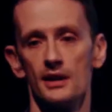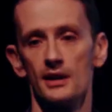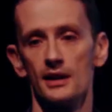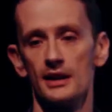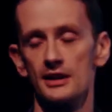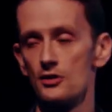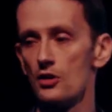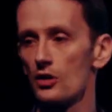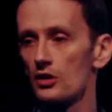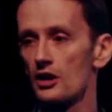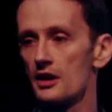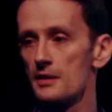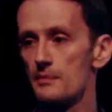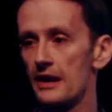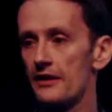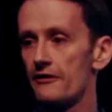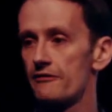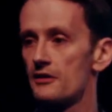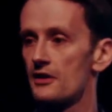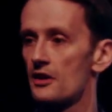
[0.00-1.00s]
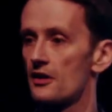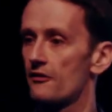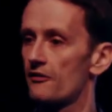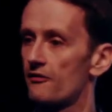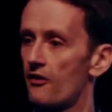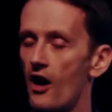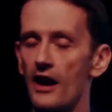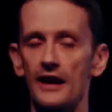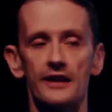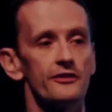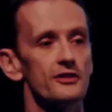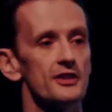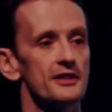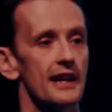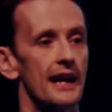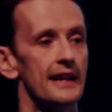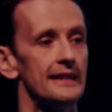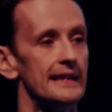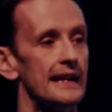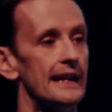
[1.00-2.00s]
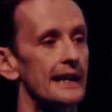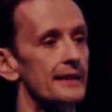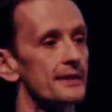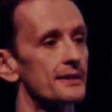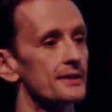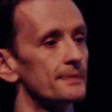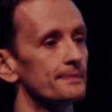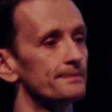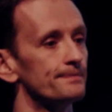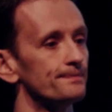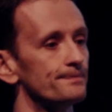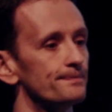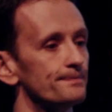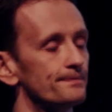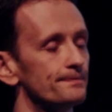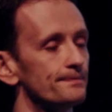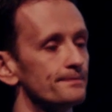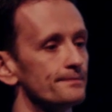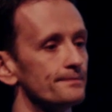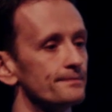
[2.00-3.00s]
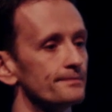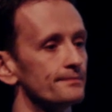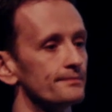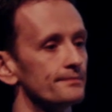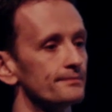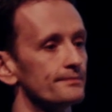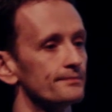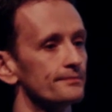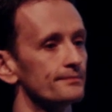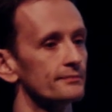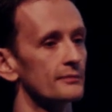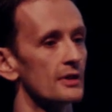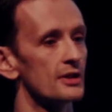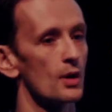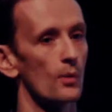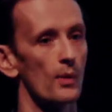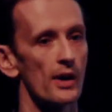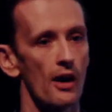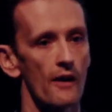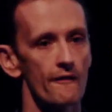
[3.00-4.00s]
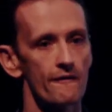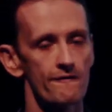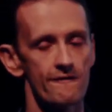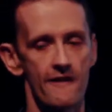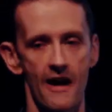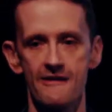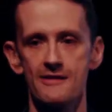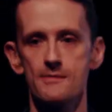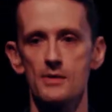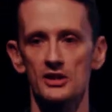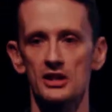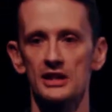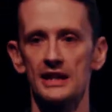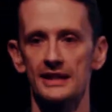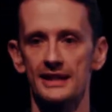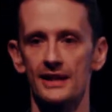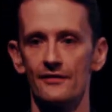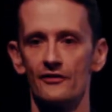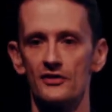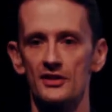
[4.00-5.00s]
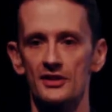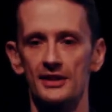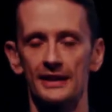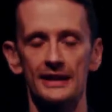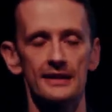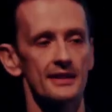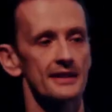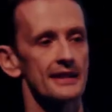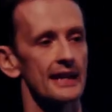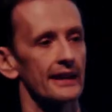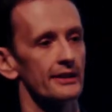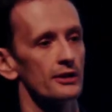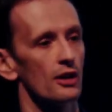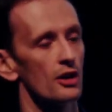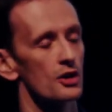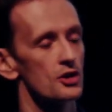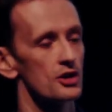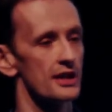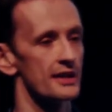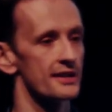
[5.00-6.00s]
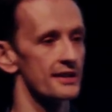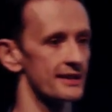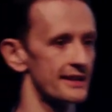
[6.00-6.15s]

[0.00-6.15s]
is not going to be for another five to 10 years. So we are very much in its infancy. The technology is